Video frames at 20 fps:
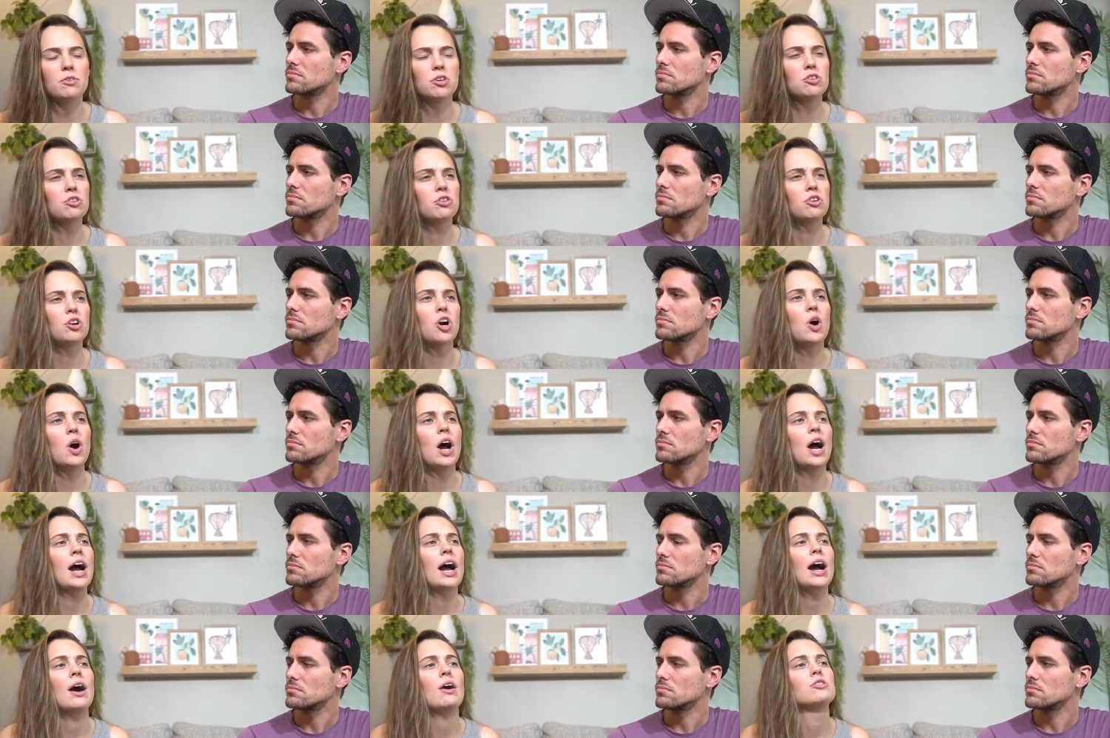Speaker 1: You don't know
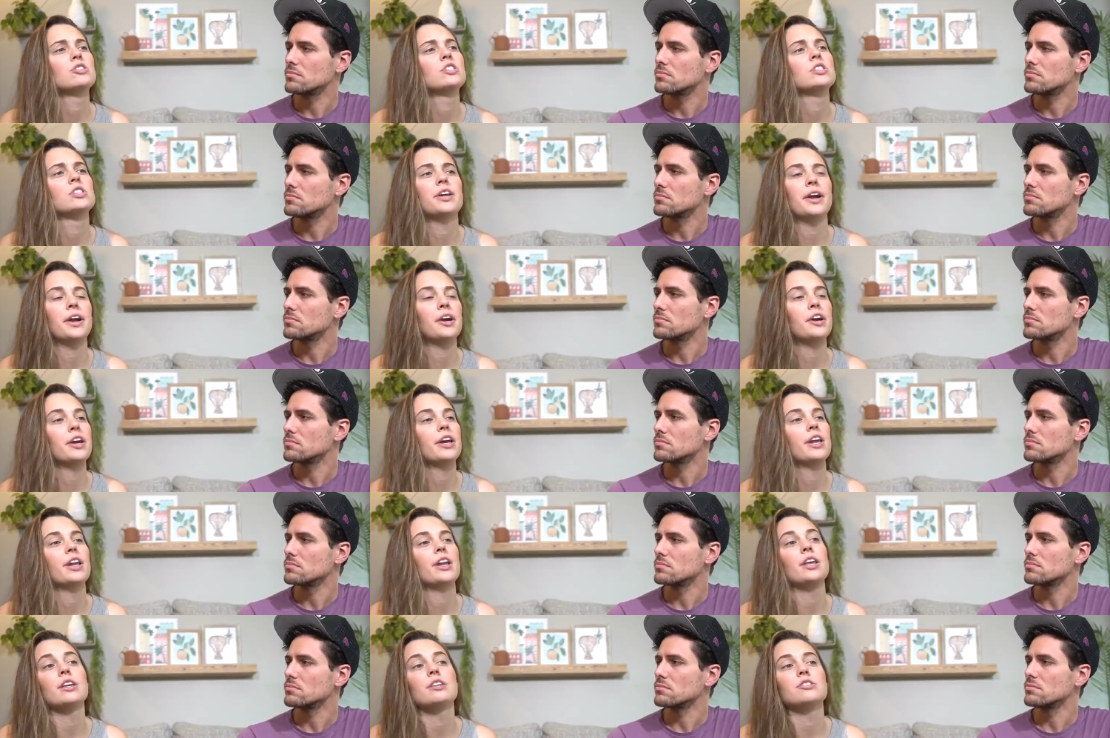how scary
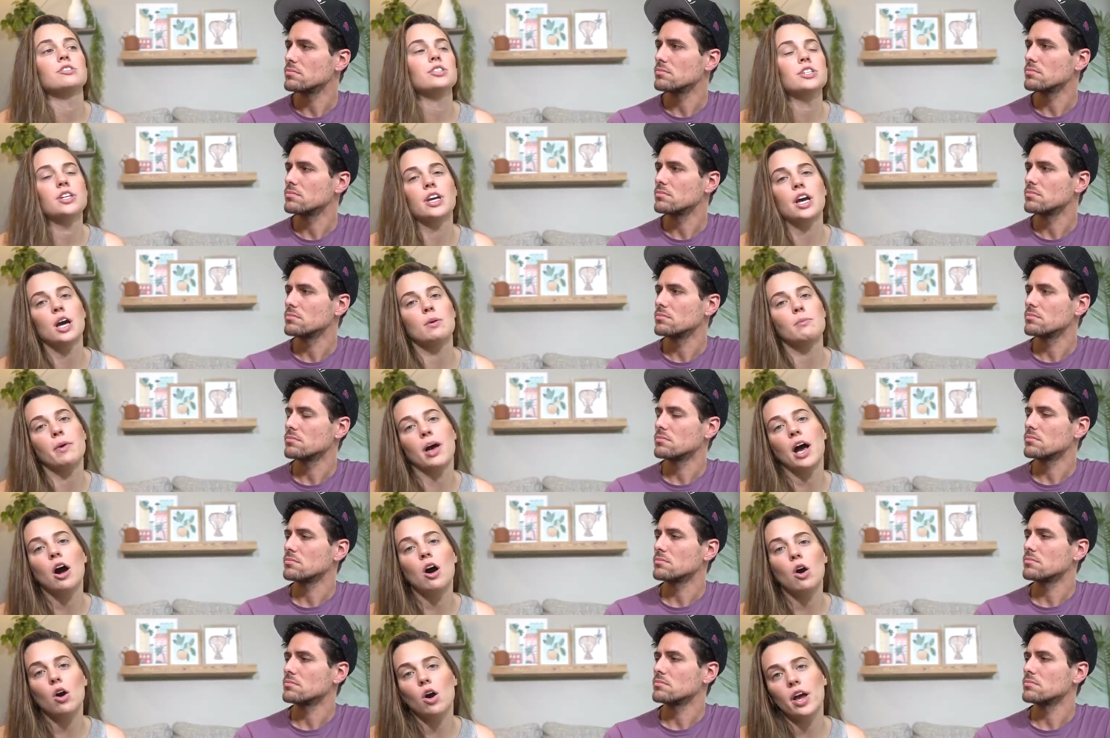it is to come
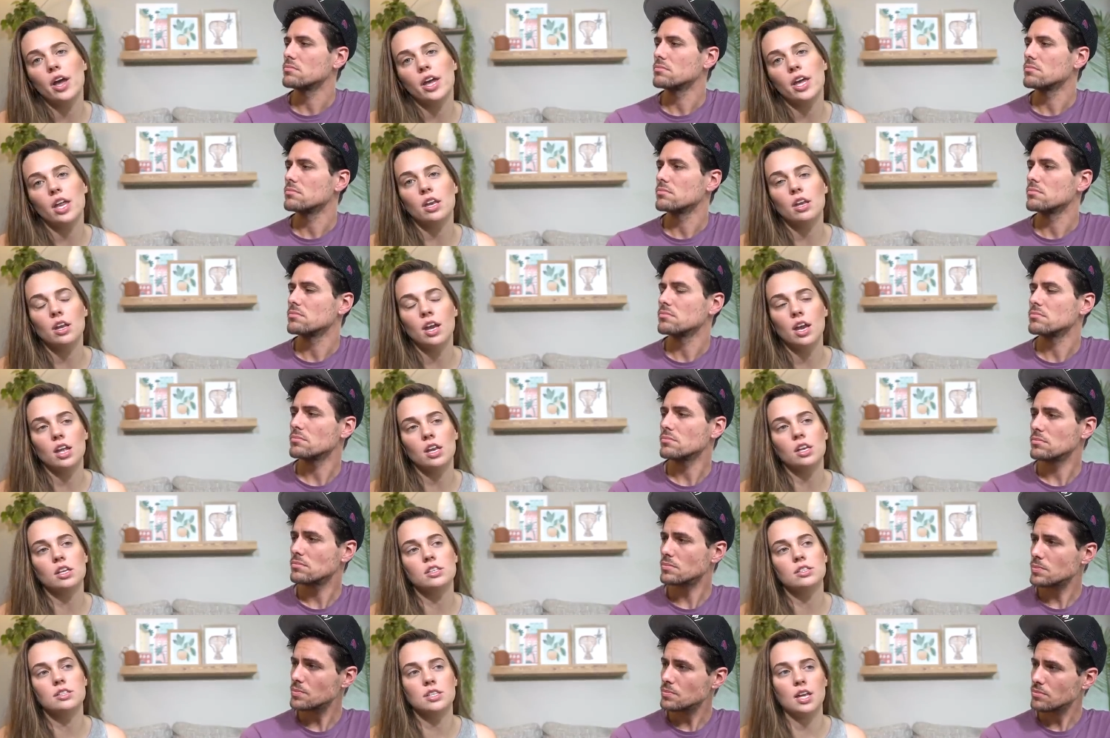out and
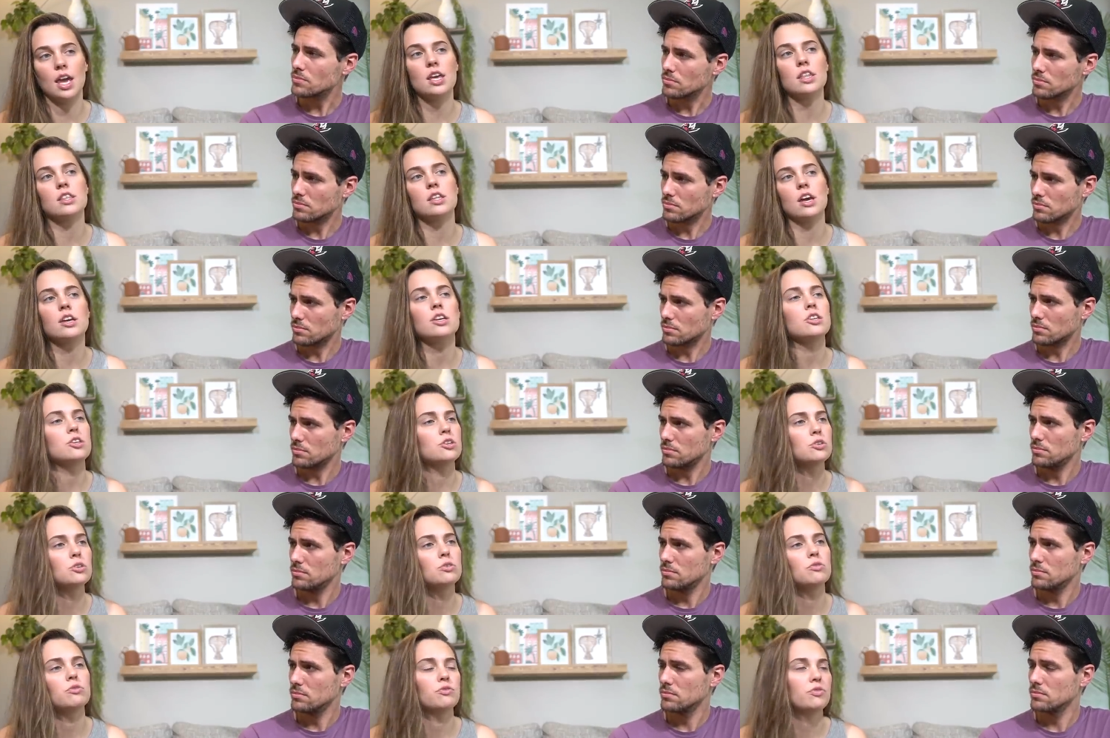and say that
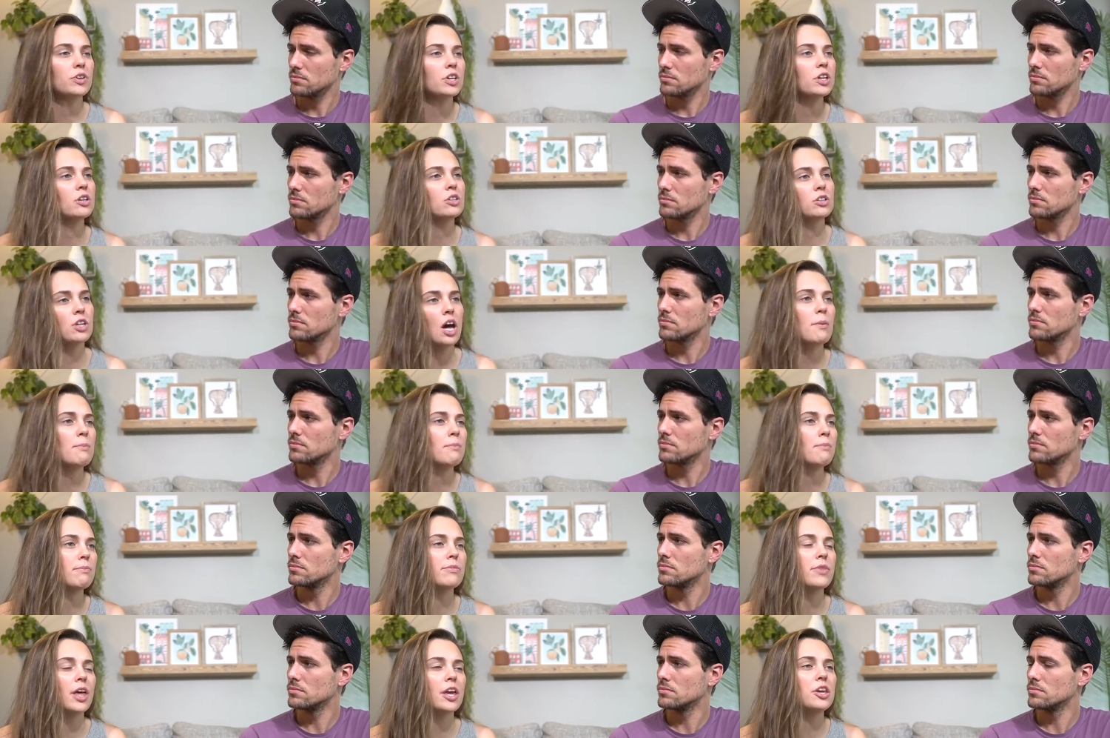you feel non
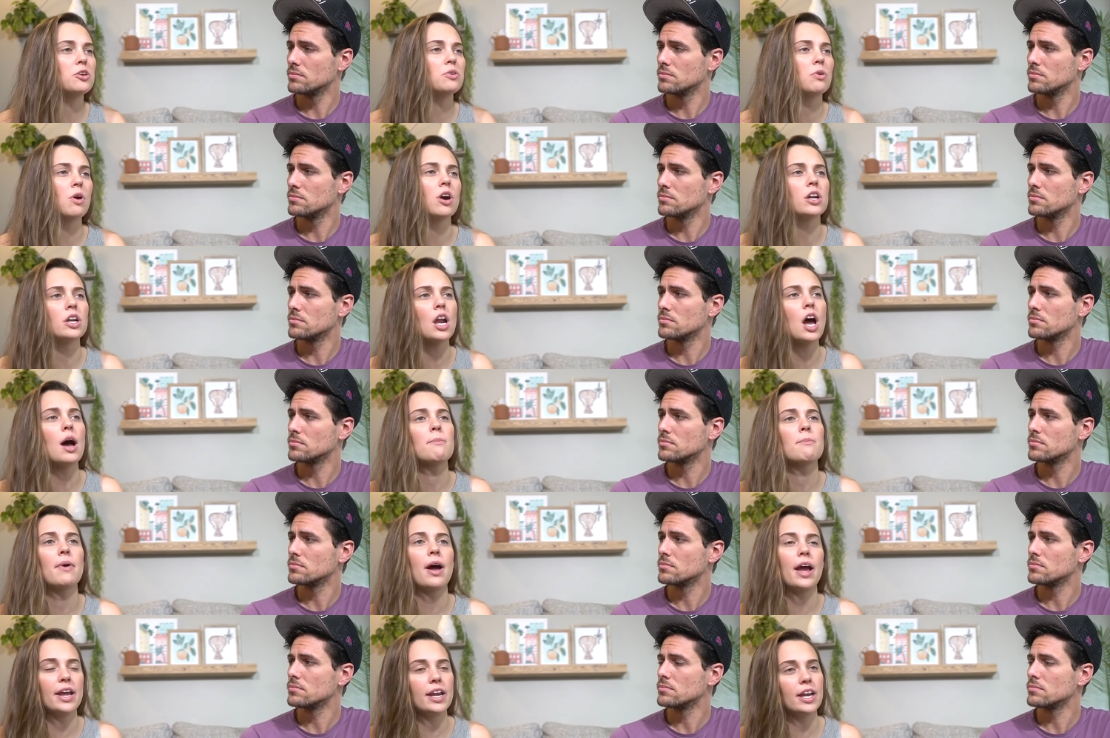that you are
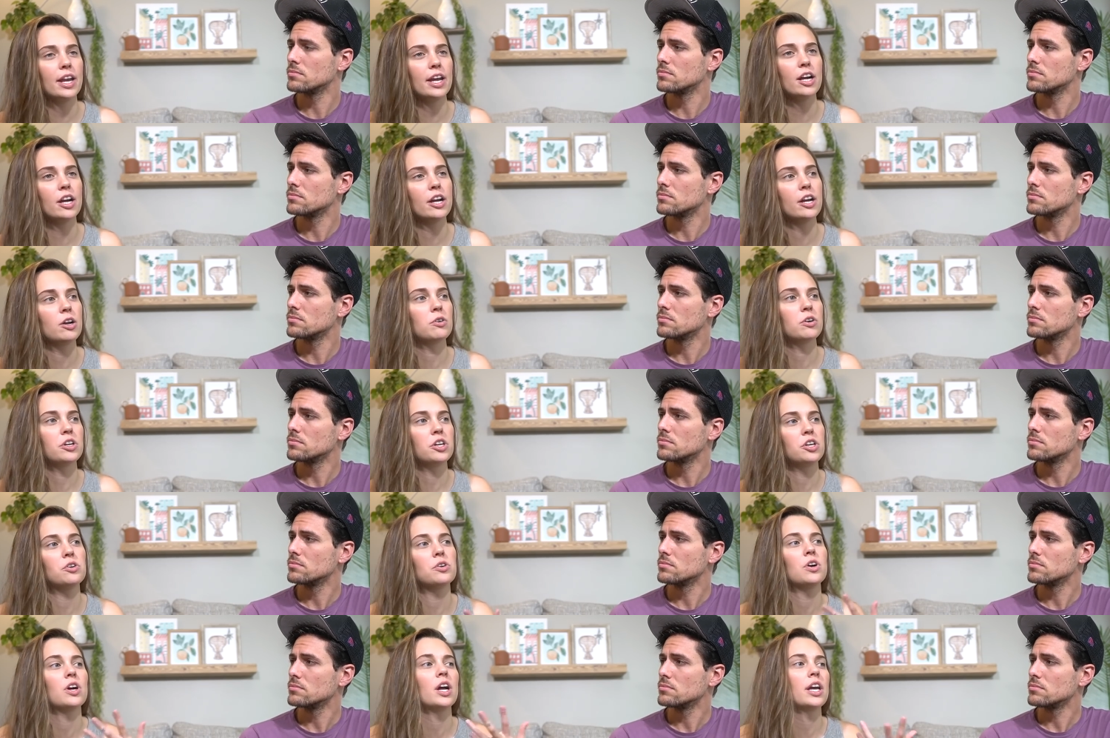non-binary or
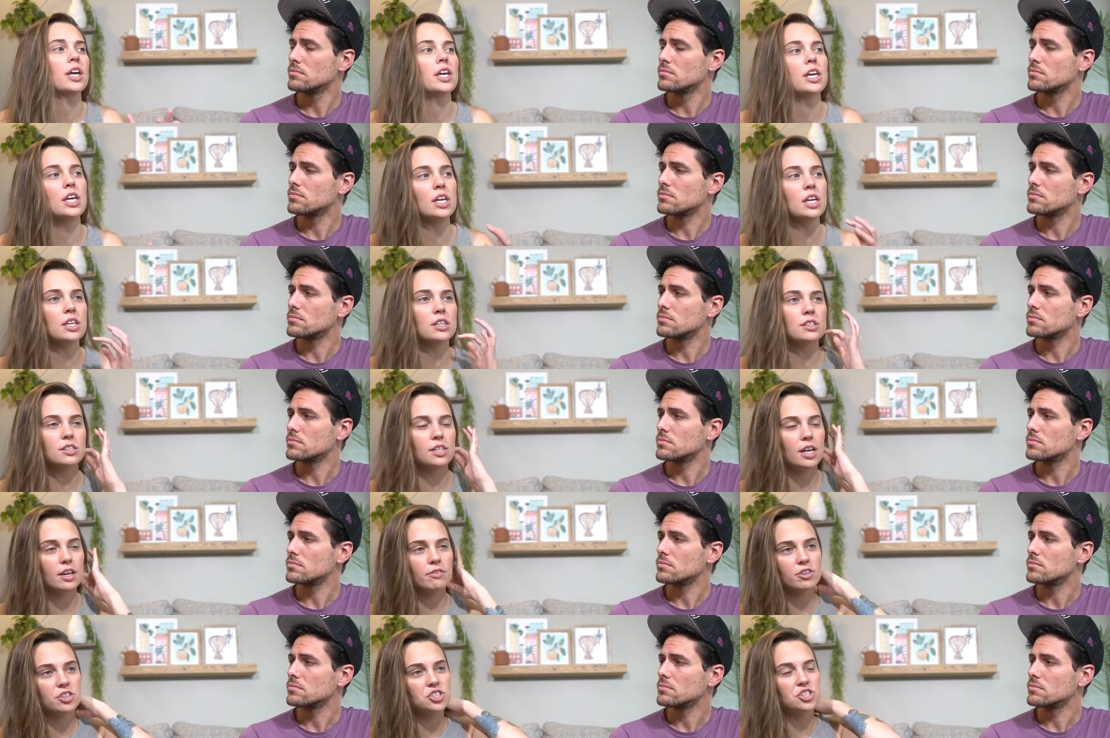you're a he instead
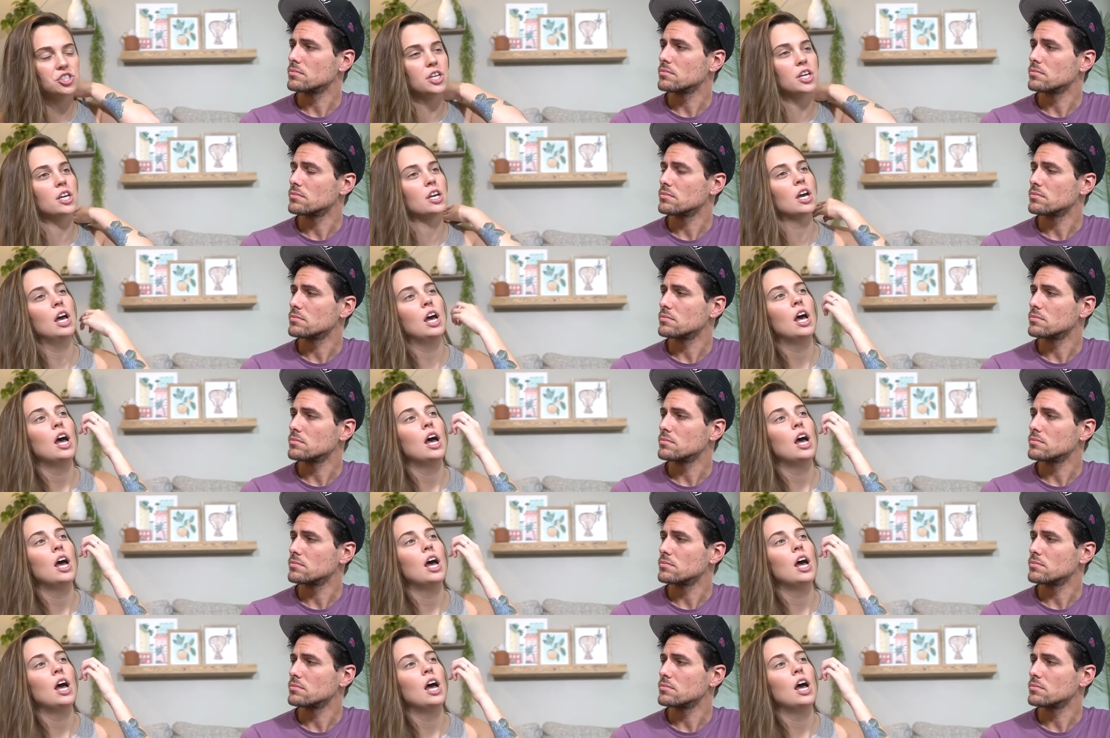of a she.